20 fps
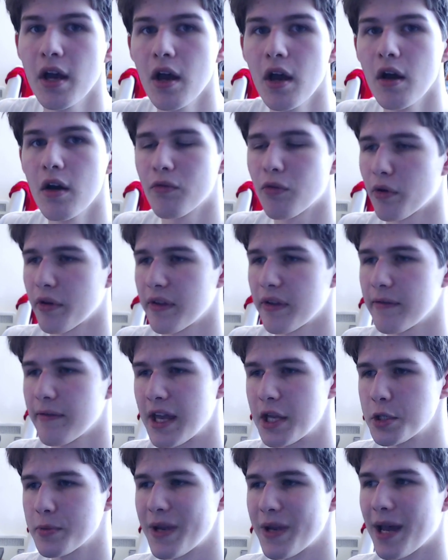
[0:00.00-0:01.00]
for the
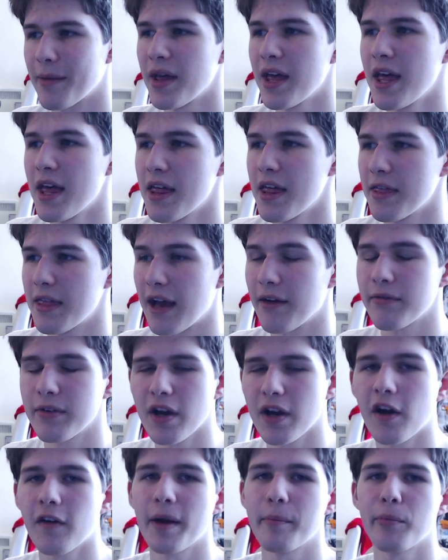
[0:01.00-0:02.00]
HBM, that
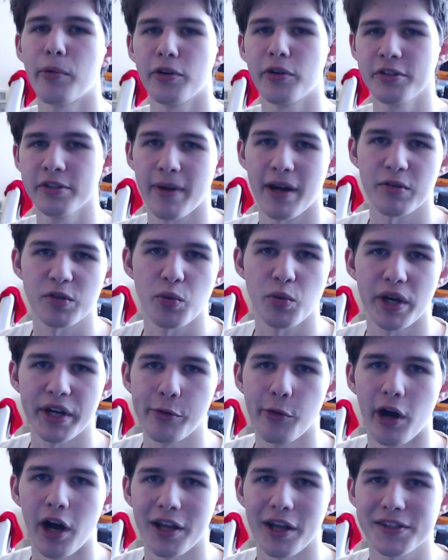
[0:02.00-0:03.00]
VRM pulls about 20
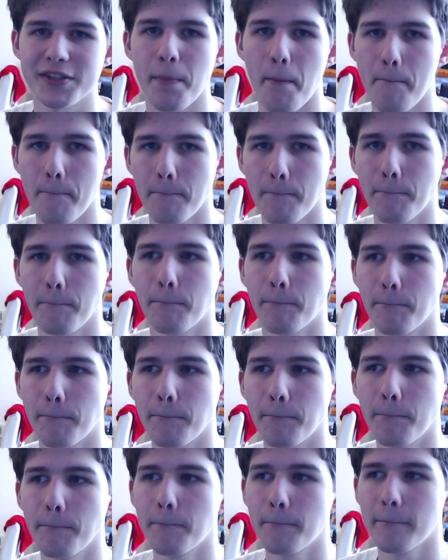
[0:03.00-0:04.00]
watts.
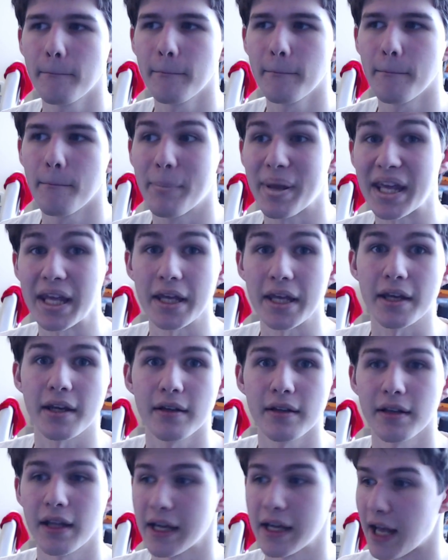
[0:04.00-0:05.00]
Peak.
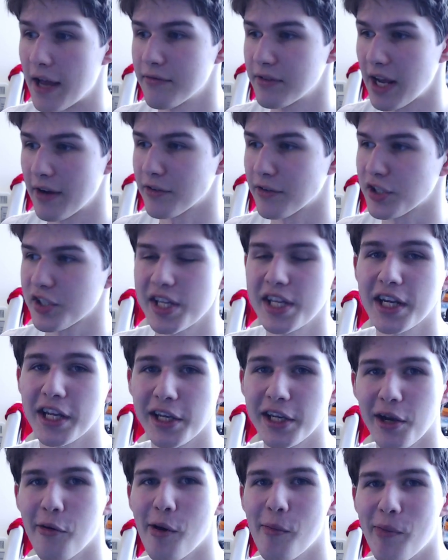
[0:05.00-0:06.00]
Like, I've never seen it
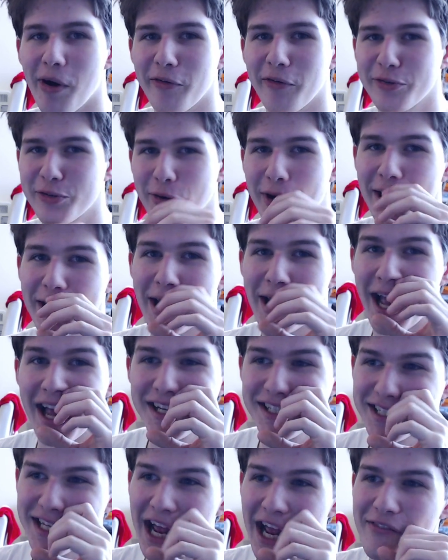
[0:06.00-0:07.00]
go above 20.
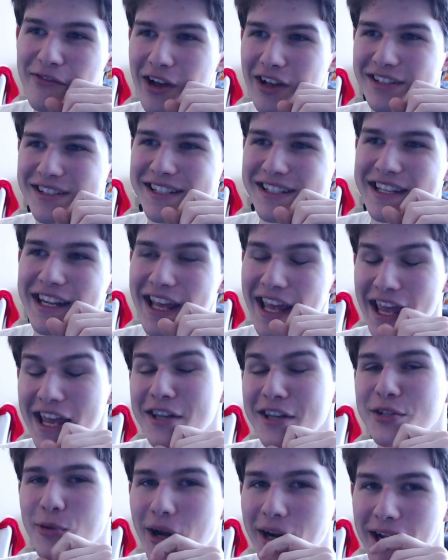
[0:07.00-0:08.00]
Actually, I've not seen it hit
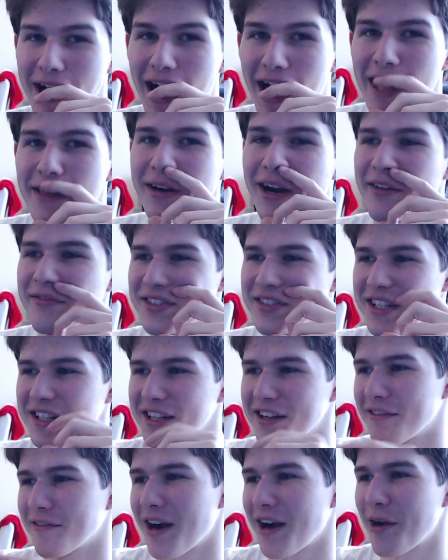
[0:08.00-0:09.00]
20 either. I've seen it
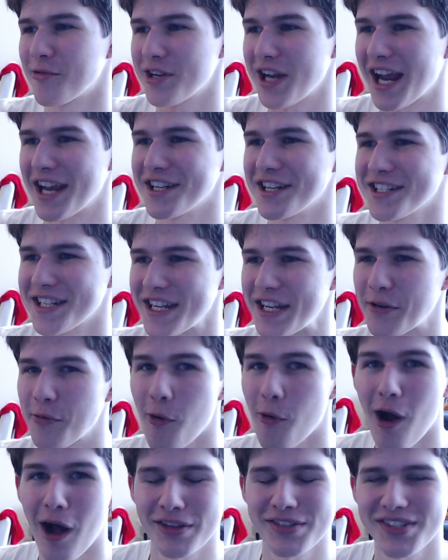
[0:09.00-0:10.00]
around 19
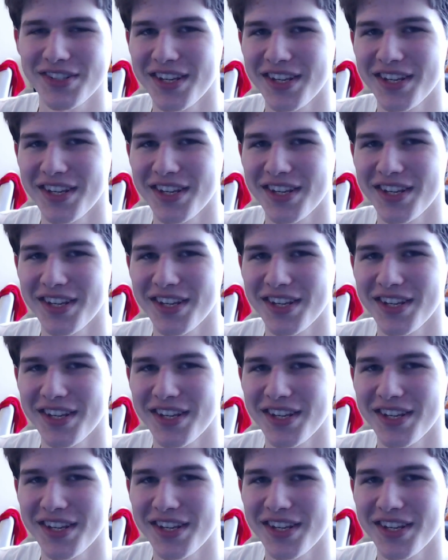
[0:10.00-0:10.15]
watts,